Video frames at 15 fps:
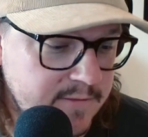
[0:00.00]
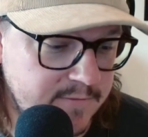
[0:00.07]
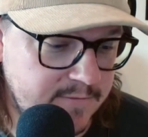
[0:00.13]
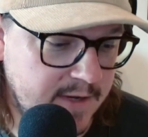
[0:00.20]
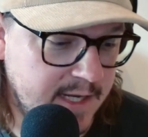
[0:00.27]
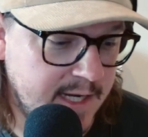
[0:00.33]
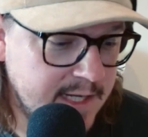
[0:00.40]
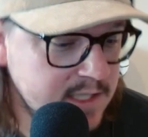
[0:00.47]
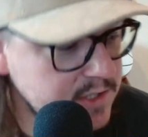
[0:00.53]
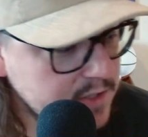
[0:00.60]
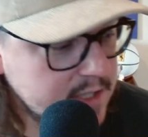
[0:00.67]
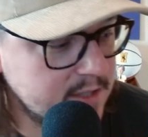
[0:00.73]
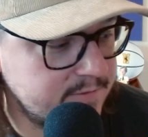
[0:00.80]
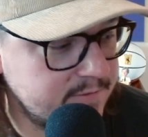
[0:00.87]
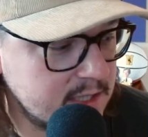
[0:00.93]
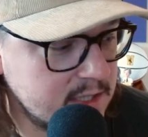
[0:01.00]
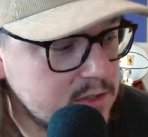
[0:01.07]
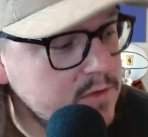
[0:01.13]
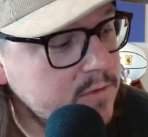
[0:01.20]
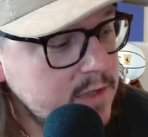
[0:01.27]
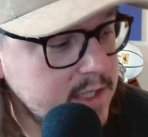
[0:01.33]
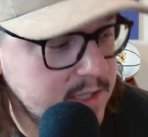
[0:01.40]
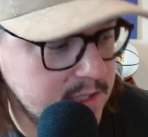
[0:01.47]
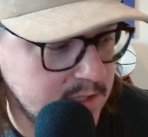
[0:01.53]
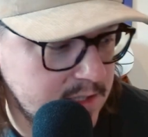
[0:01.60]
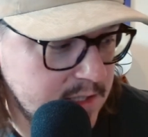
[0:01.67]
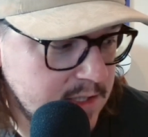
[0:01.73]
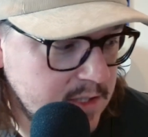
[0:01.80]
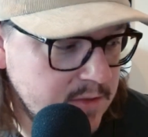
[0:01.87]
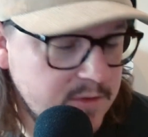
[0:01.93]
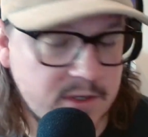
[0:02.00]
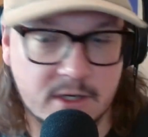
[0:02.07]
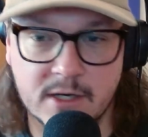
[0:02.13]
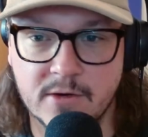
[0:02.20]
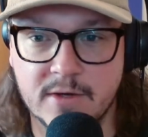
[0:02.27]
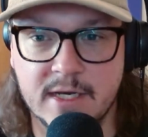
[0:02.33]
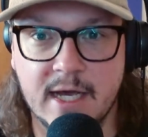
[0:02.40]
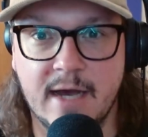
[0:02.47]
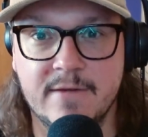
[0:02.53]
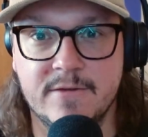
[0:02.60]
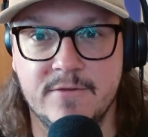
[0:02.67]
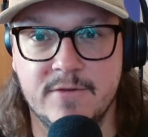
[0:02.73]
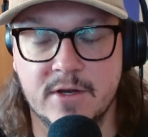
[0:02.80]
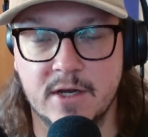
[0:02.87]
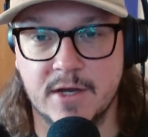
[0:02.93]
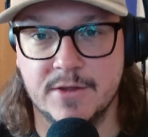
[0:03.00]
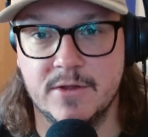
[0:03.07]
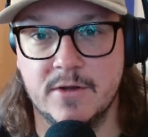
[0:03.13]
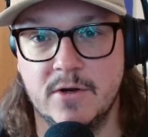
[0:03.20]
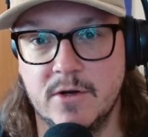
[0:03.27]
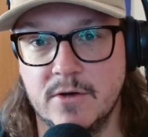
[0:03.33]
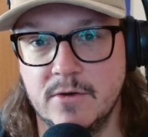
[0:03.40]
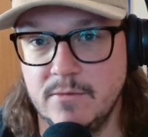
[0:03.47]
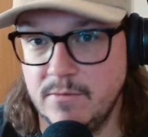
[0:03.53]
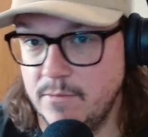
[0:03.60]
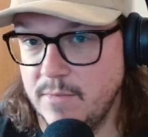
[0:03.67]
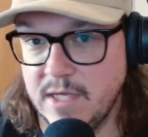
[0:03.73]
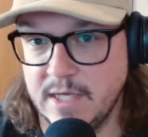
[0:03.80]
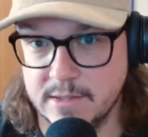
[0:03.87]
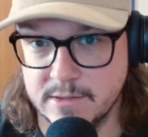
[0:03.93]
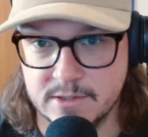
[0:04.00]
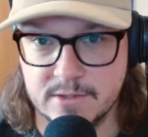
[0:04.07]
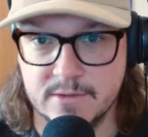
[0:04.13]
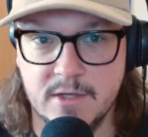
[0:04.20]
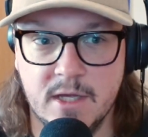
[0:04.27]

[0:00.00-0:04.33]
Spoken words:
financially, if they do want to continue, they're going to have to figure out their own means.